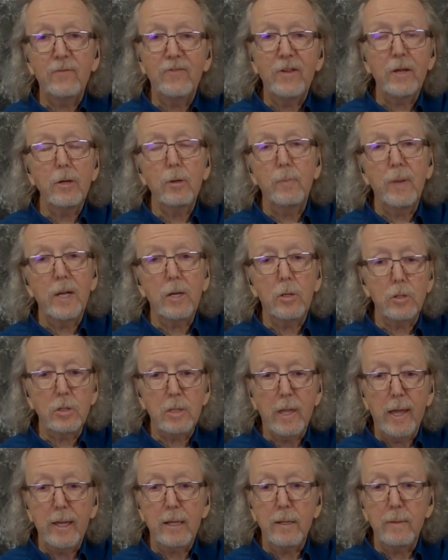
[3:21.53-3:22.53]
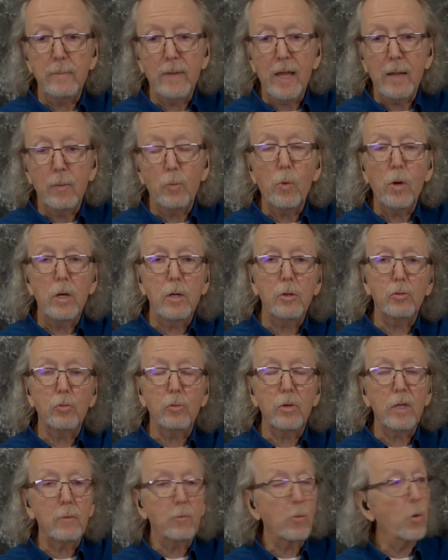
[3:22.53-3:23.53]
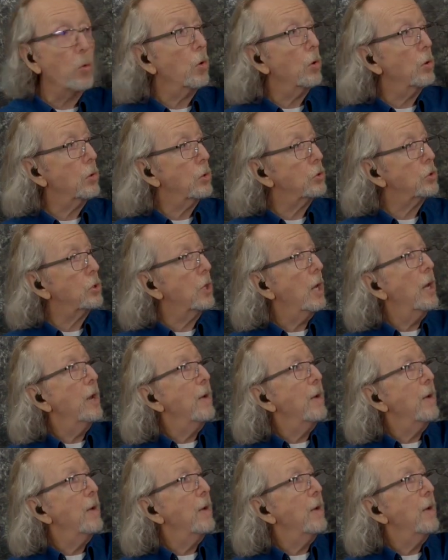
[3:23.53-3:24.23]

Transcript: Finger pickers like them at one and three quarters.